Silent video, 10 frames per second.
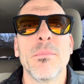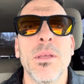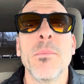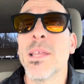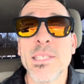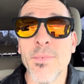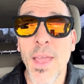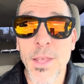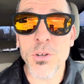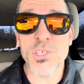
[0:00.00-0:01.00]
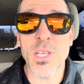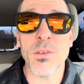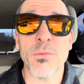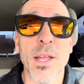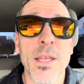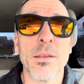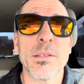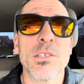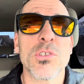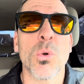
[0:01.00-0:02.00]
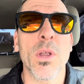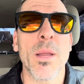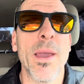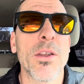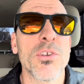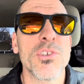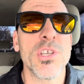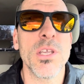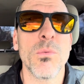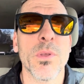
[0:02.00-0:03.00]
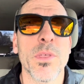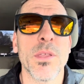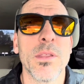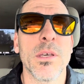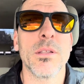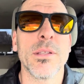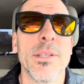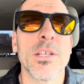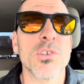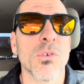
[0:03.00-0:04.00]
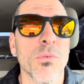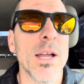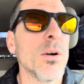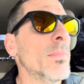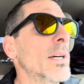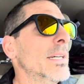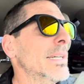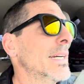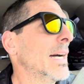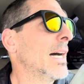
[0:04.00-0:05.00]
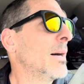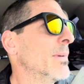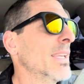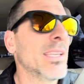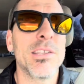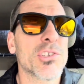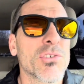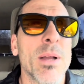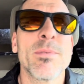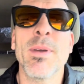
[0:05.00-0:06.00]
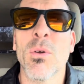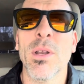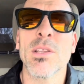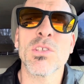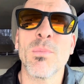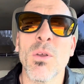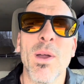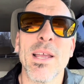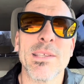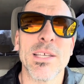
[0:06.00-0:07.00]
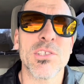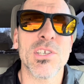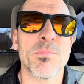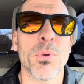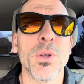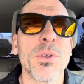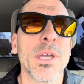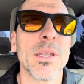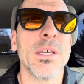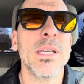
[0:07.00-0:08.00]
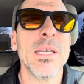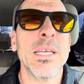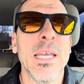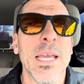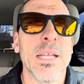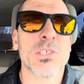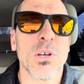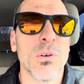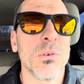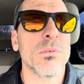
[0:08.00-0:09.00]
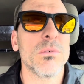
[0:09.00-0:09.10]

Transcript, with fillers: a means of energy, right? Storing up energy within the, the digital realm. Um, he, he describes Bitcoin in so many ways that's just brilliant. And so